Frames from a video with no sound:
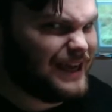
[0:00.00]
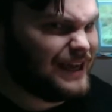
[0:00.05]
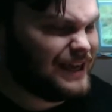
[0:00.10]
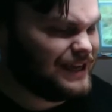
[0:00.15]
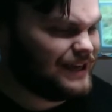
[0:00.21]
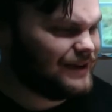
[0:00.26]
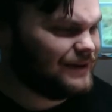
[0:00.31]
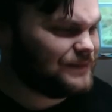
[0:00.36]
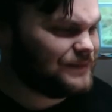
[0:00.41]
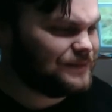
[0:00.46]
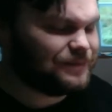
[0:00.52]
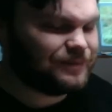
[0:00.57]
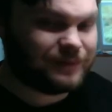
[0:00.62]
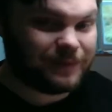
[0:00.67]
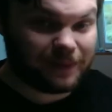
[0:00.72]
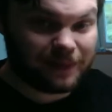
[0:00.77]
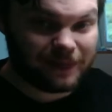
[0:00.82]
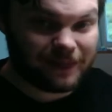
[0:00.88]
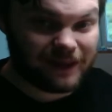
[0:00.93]

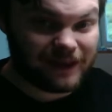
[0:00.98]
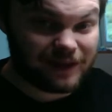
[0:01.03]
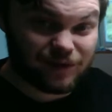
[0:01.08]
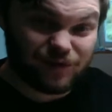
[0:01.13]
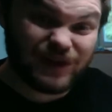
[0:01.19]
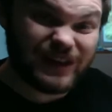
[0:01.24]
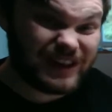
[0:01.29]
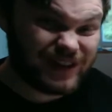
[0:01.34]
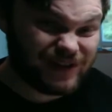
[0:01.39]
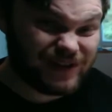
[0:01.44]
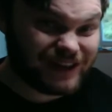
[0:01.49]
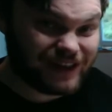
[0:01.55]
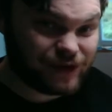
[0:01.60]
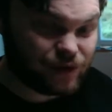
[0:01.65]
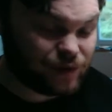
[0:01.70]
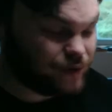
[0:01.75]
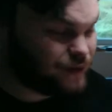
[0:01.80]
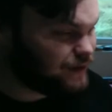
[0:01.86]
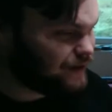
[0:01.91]
It's really, really
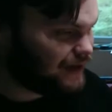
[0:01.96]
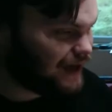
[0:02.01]
cool.